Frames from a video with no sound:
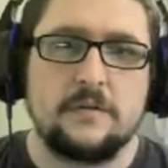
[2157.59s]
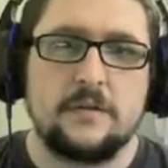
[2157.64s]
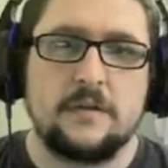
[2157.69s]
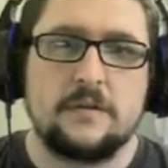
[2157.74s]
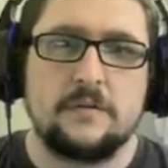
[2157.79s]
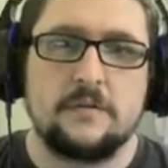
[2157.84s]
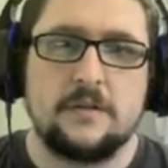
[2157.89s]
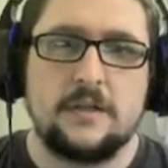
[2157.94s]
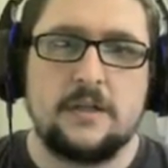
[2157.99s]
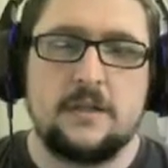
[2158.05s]

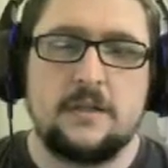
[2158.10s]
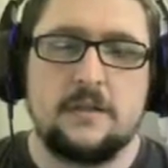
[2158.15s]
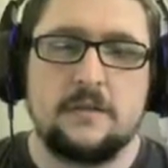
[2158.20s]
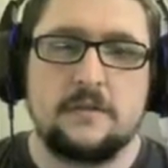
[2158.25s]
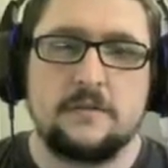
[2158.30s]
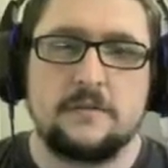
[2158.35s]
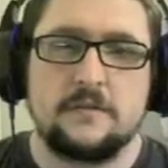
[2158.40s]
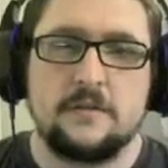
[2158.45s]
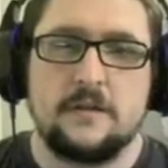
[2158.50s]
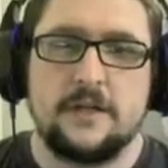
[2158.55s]
3-3.
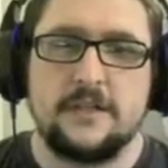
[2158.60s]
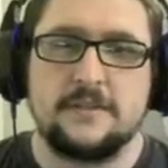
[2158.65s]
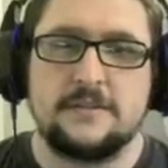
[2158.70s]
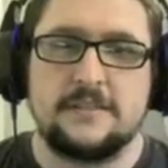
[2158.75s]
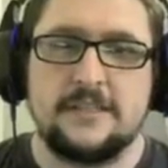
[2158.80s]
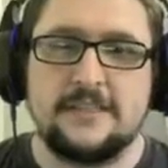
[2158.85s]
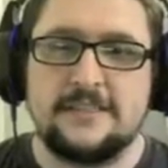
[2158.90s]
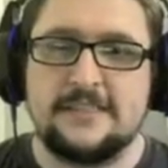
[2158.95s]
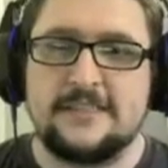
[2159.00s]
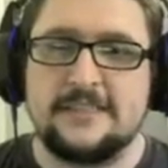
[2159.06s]
So I
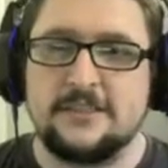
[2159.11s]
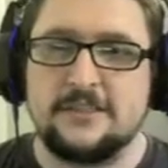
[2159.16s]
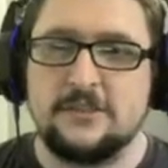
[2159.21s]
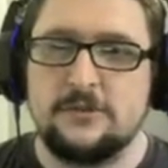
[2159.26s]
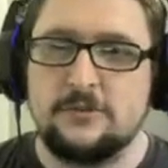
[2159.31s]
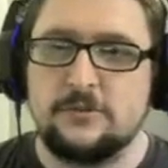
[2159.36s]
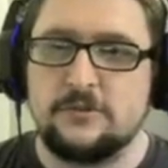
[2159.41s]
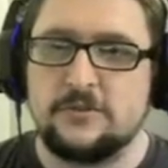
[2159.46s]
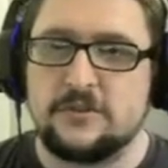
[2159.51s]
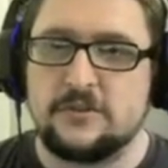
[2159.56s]
did not
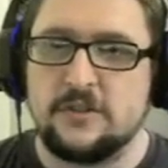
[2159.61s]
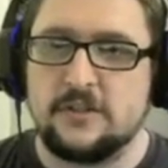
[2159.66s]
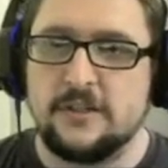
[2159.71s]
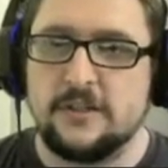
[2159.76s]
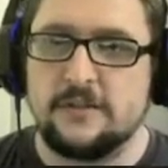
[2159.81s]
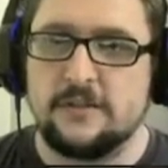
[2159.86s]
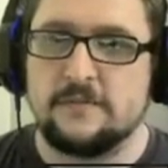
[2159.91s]
lose, darn